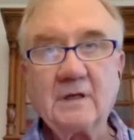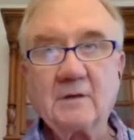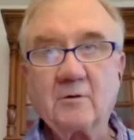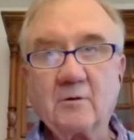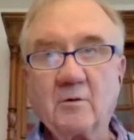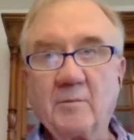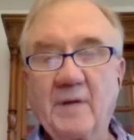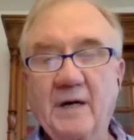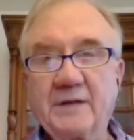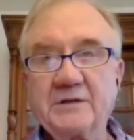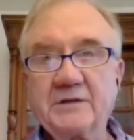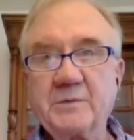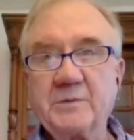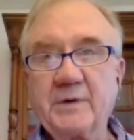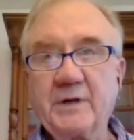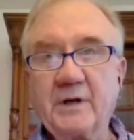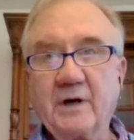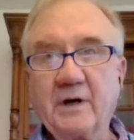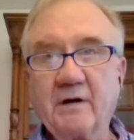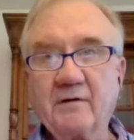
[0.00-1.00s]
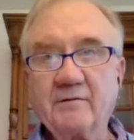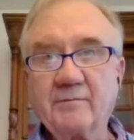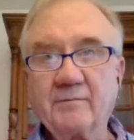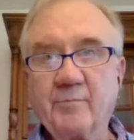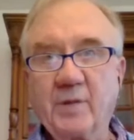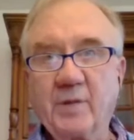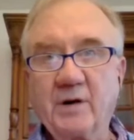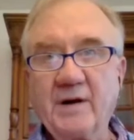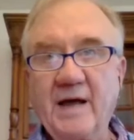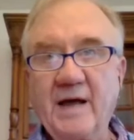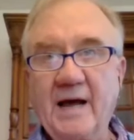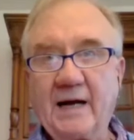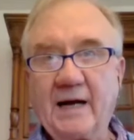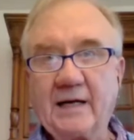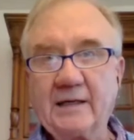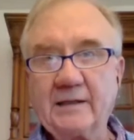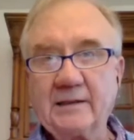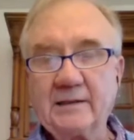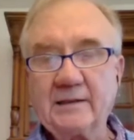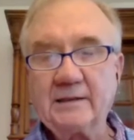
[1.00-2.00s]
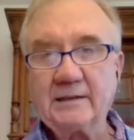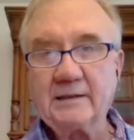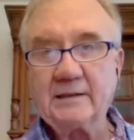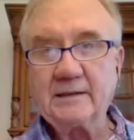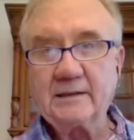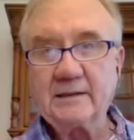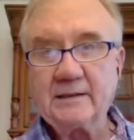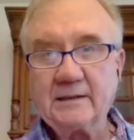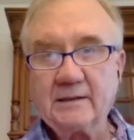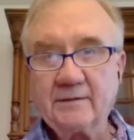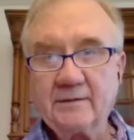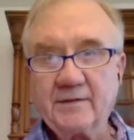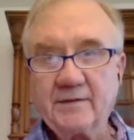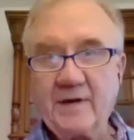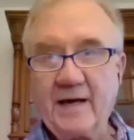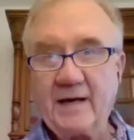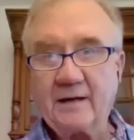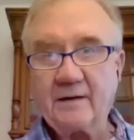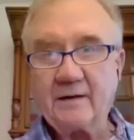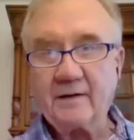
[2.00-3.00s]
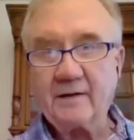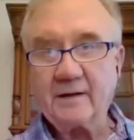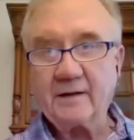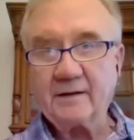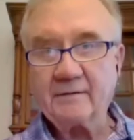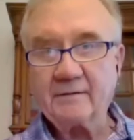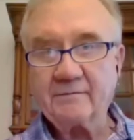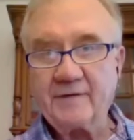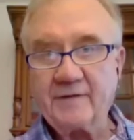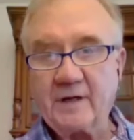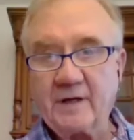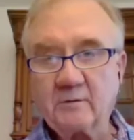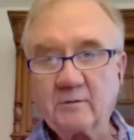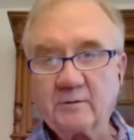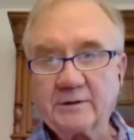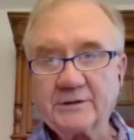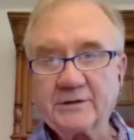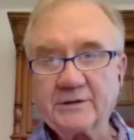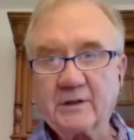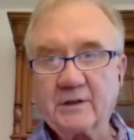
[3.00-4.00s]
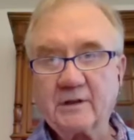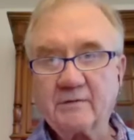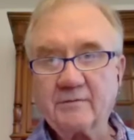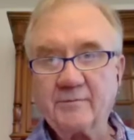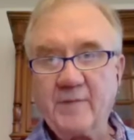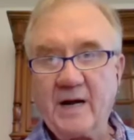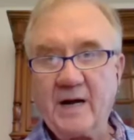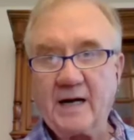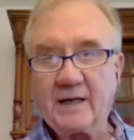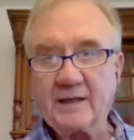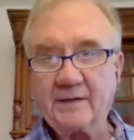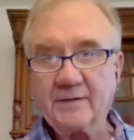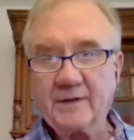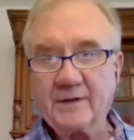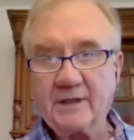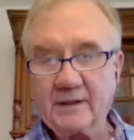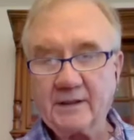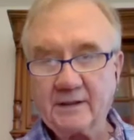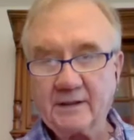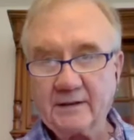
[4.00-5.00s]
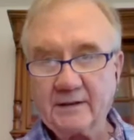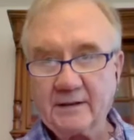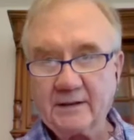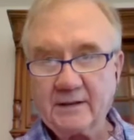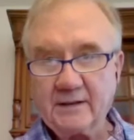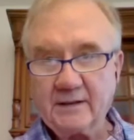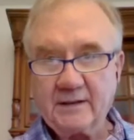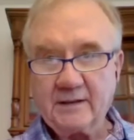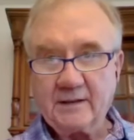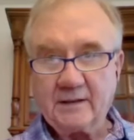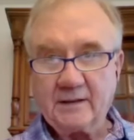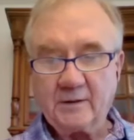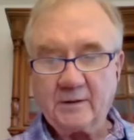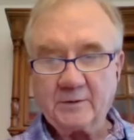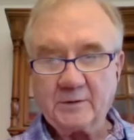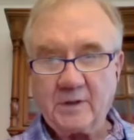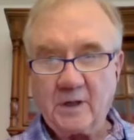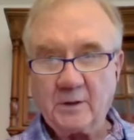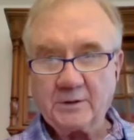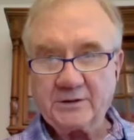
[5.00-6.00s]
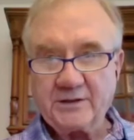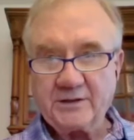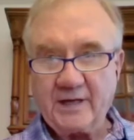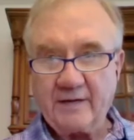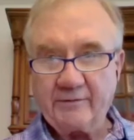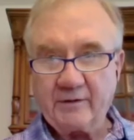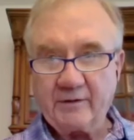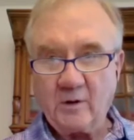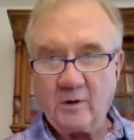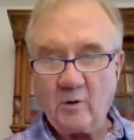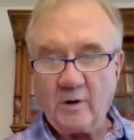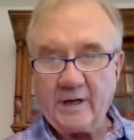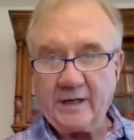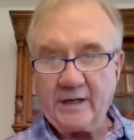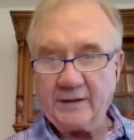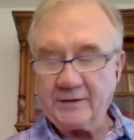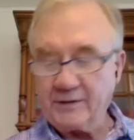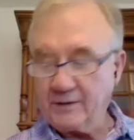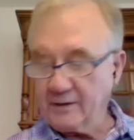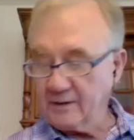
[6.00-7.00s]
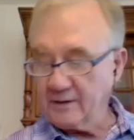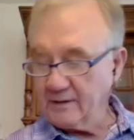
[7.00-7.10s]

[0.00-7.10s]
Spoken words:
Reminds me of Bernanke, the head of the Federal Reserve back in the 07, 08.